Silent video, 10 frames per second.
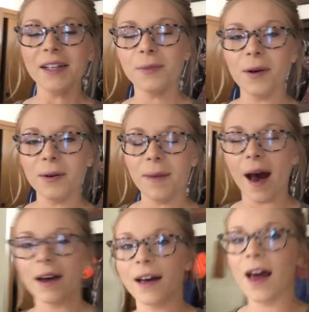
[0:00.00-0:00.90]
guys, welcome
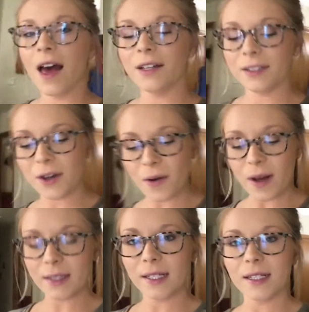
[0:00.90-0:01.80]
back. So
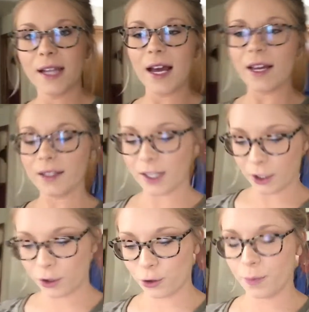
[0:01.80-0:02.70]
today is
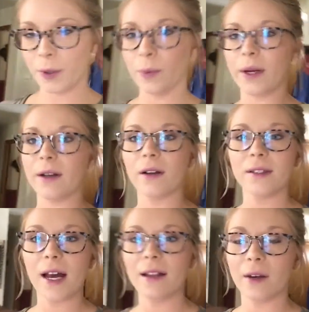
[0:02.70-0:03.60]
like super weird
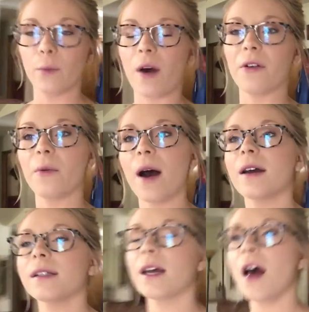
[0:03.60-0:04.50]
outside, like weather
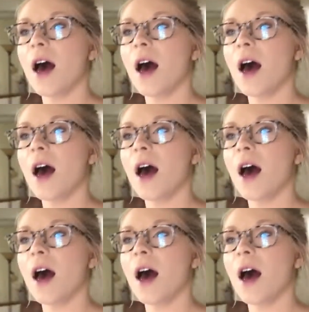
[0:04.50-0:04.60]
wise.